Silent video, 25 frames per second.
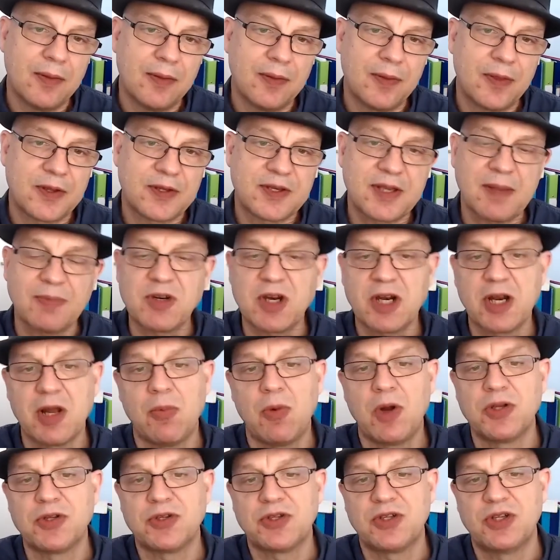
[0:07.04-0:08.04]
the subject I
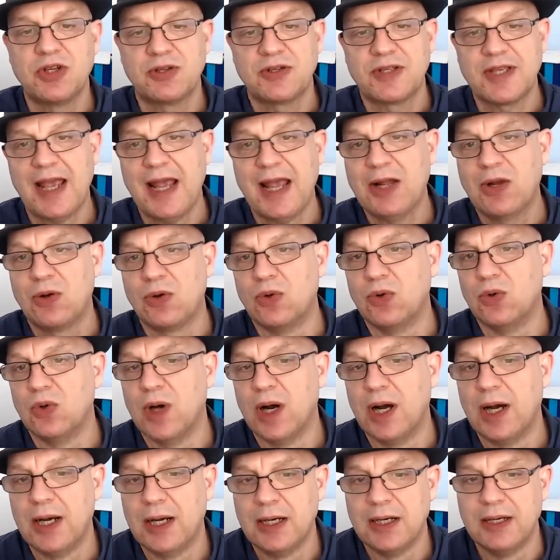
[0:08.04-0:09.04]
want to
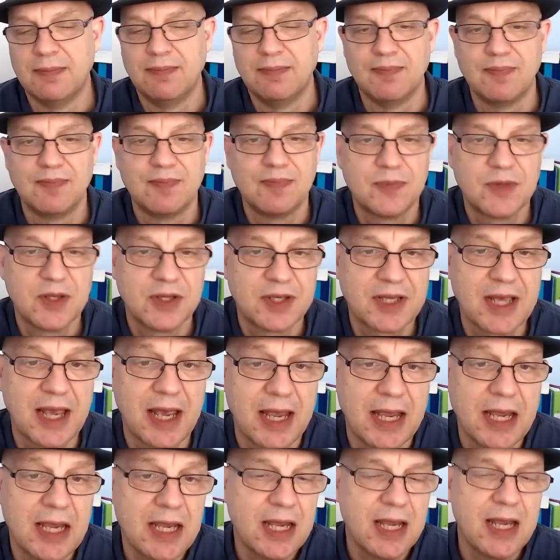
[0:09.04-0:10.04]
tackle
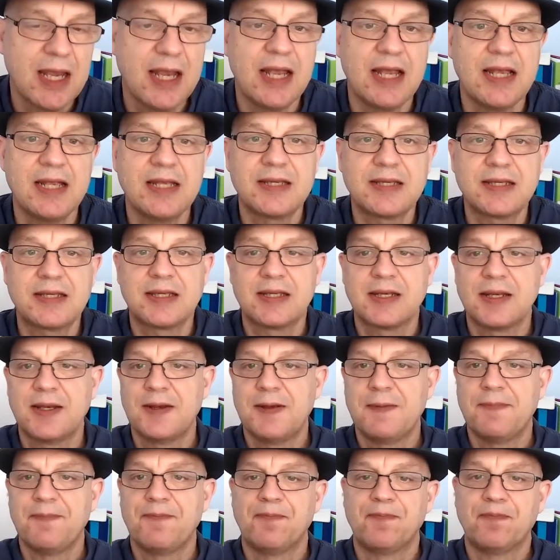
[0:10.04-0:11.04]
today is
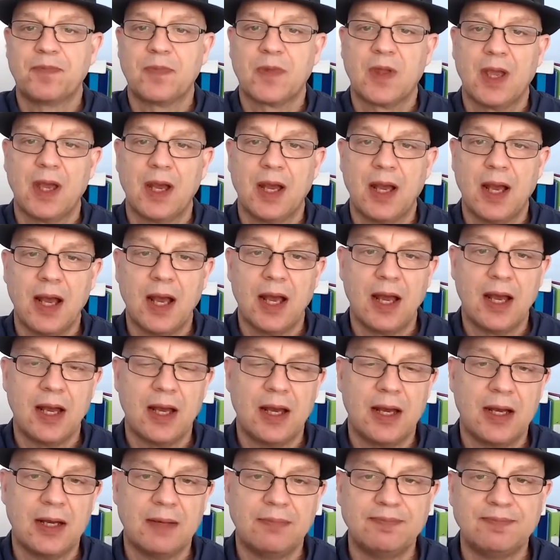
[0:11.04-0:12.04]

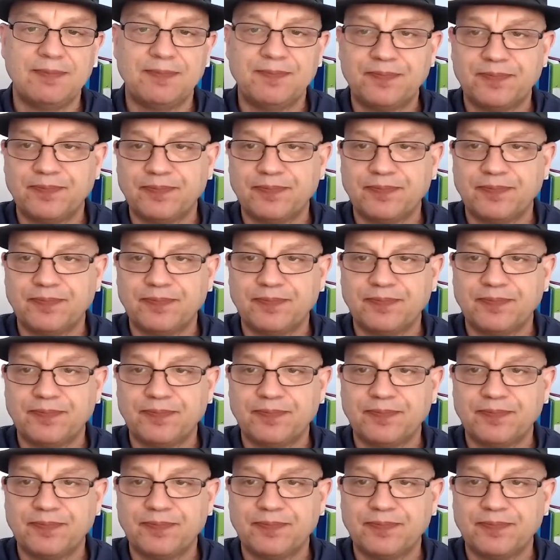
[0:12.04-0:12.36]
you